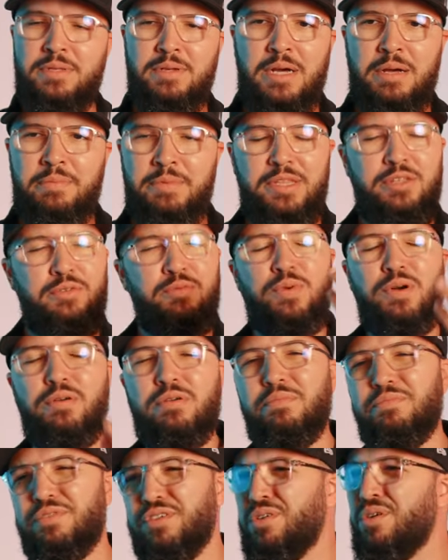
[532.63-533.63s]
I mean, you're
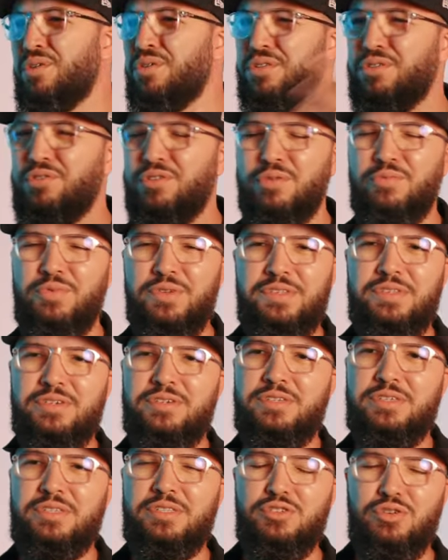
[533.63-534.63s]
welcome to go and do your
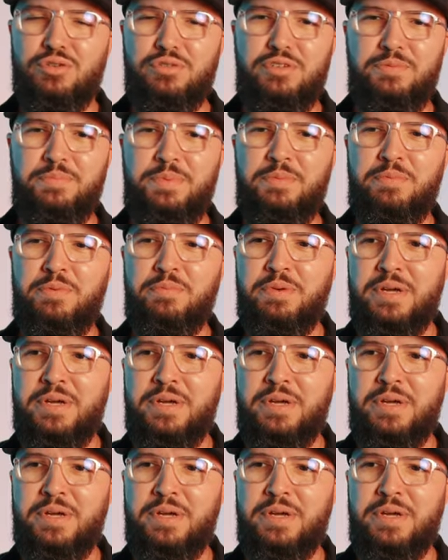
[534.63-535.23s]
research and talk to people,